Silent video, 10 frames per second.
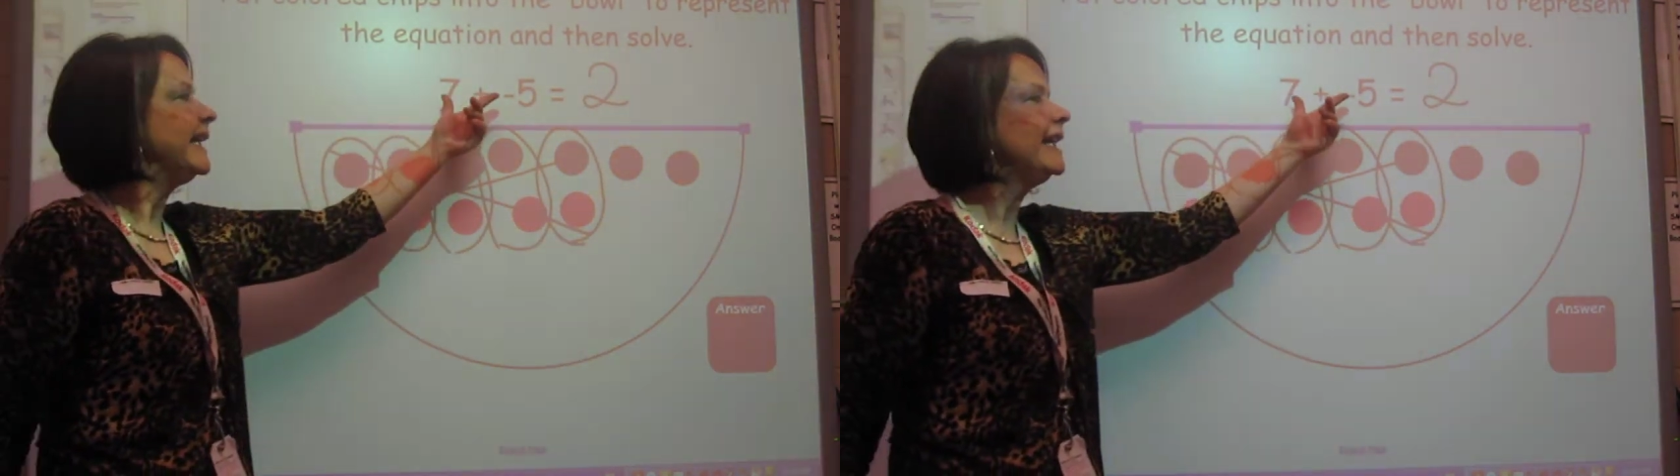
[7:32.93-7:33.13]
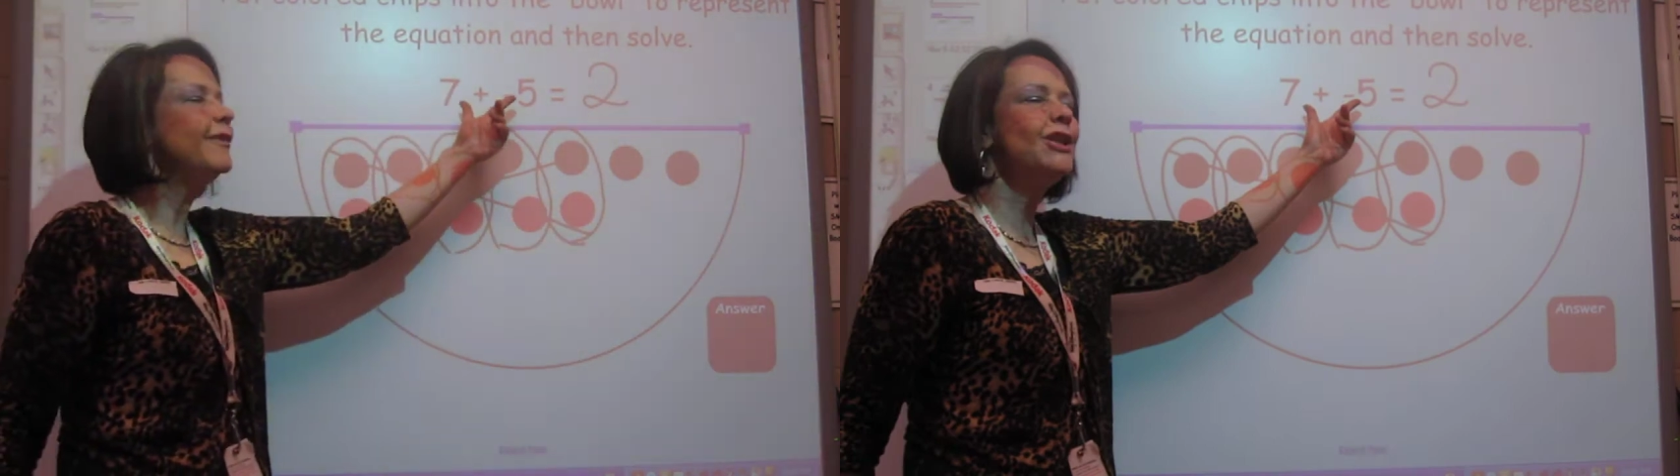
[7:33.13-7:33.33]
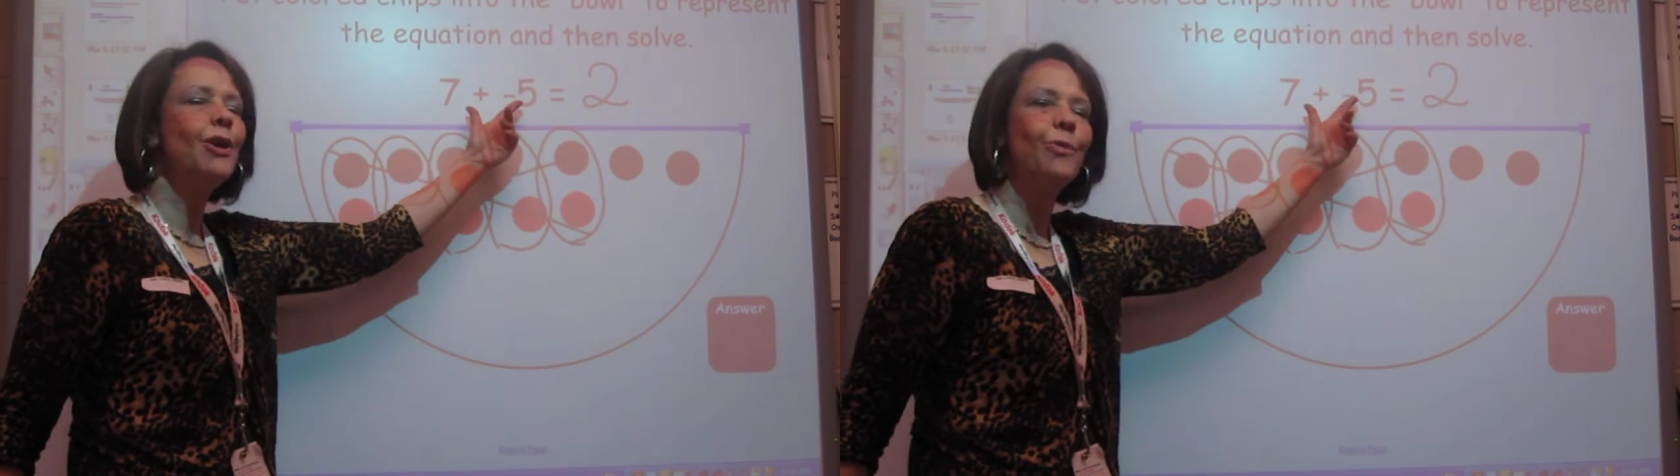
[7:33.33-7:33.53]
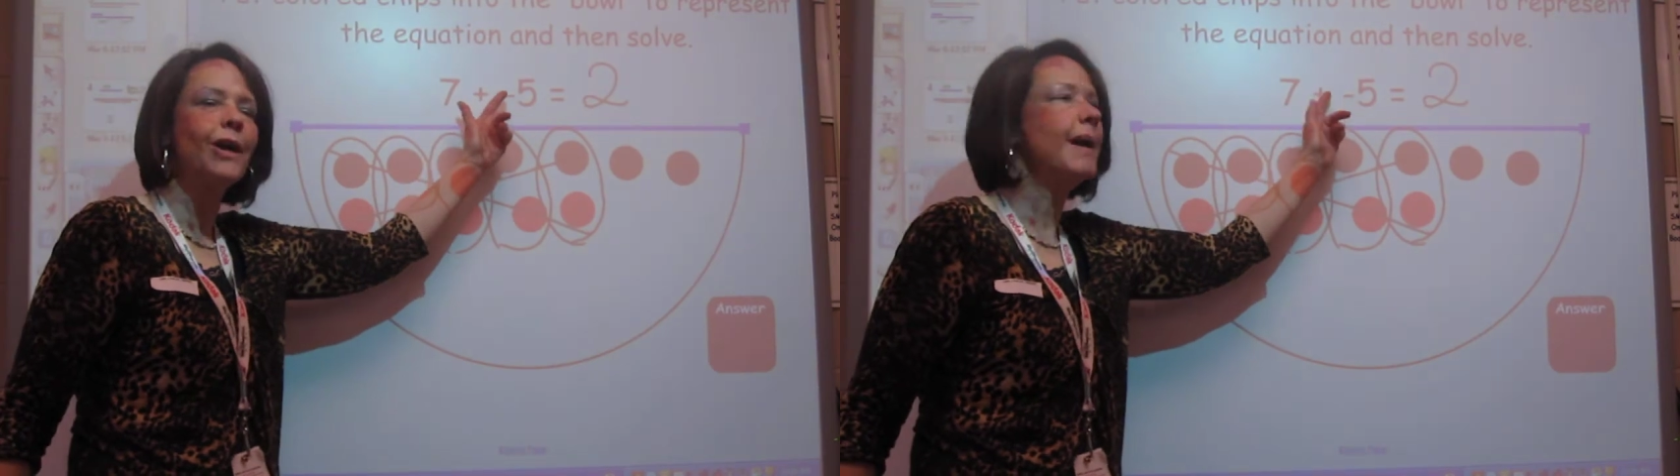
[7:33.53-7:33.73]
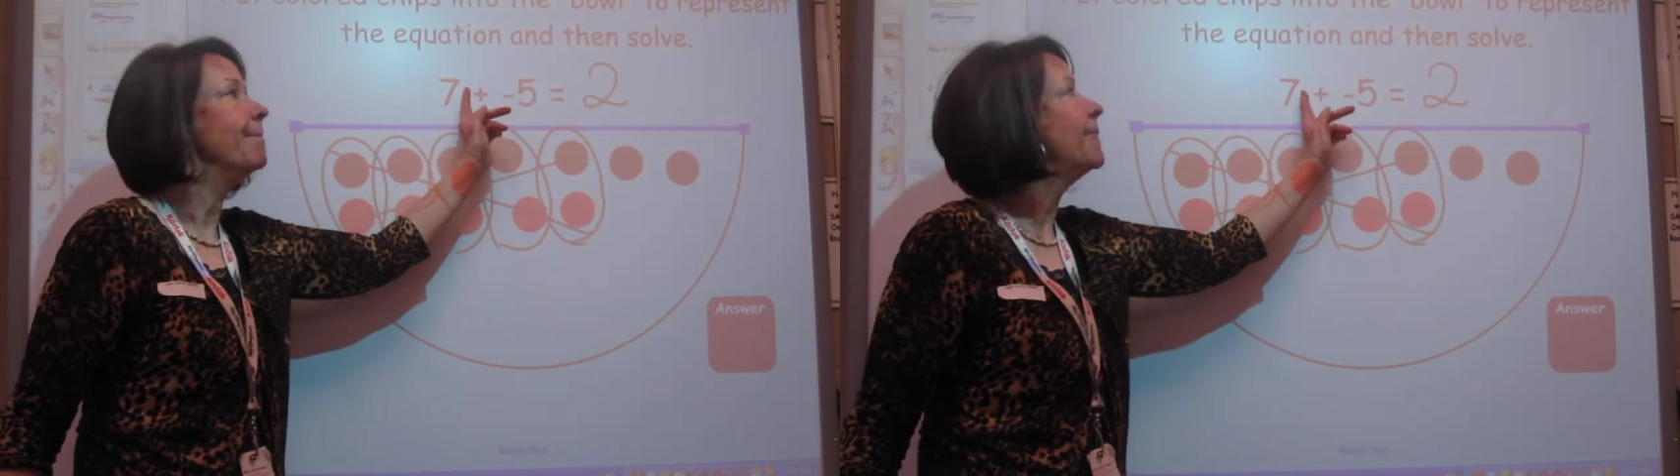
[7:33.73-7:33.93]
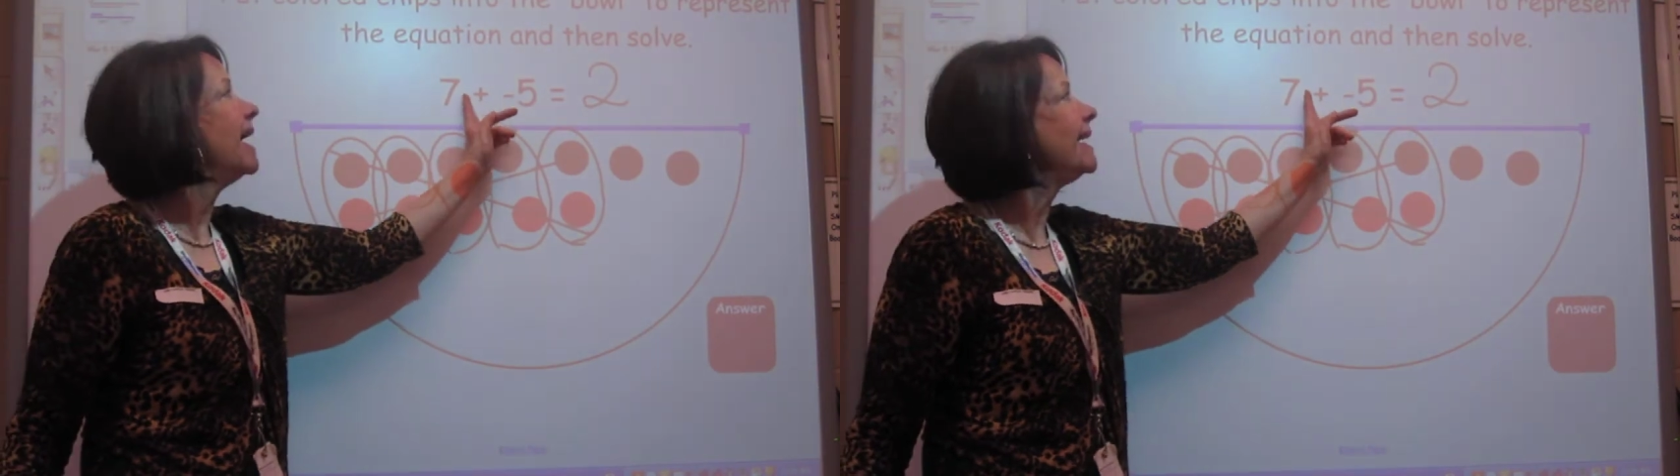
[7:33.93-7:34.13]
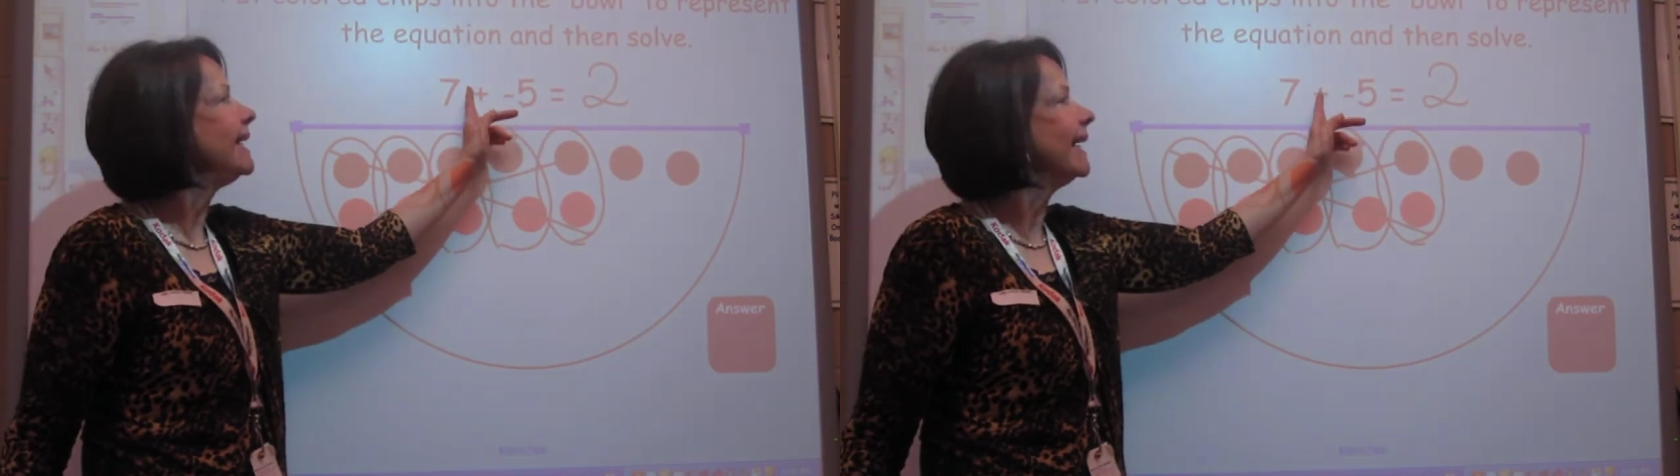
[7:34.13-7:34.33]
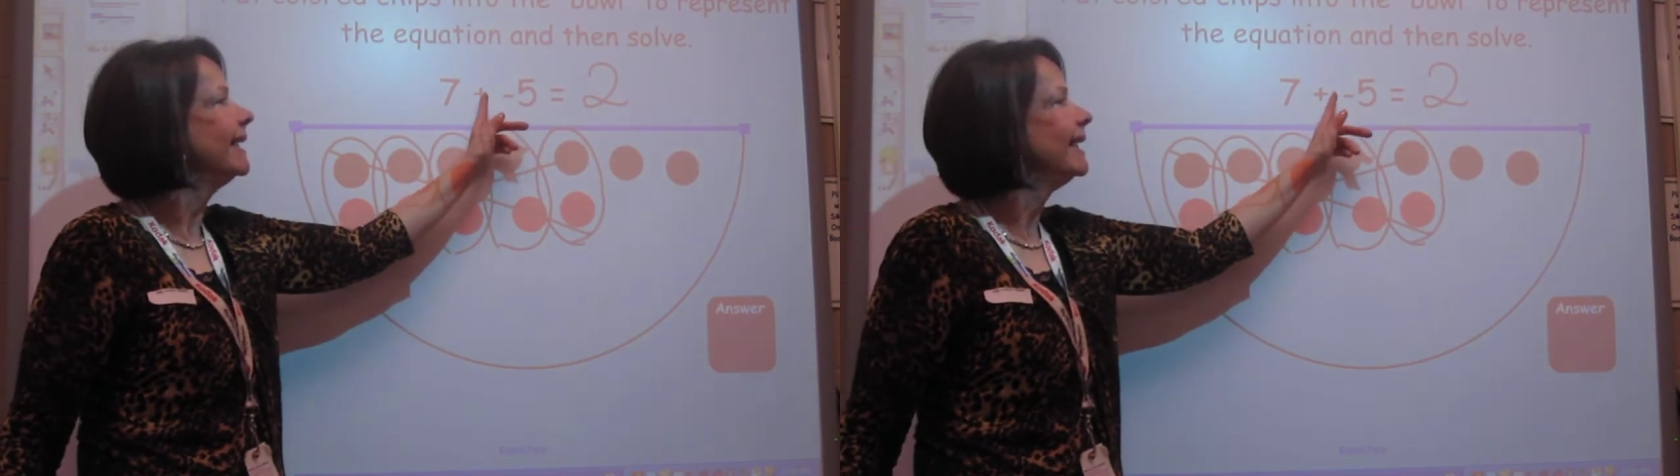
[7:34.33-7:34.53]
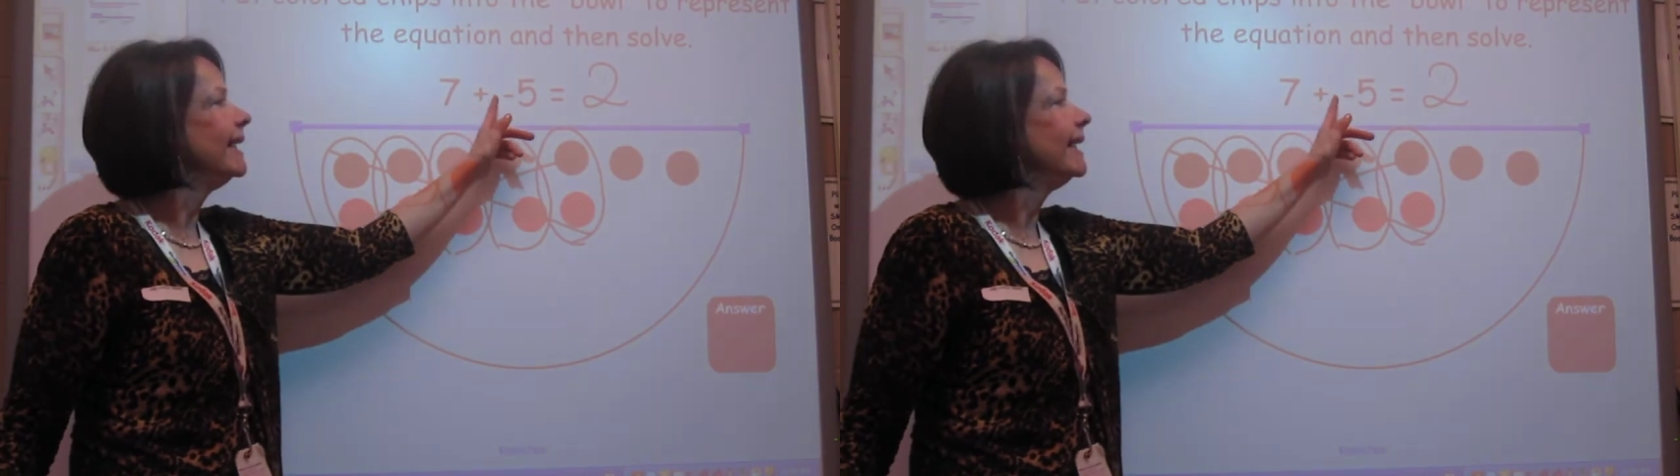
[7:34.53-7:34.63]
even though we're combining,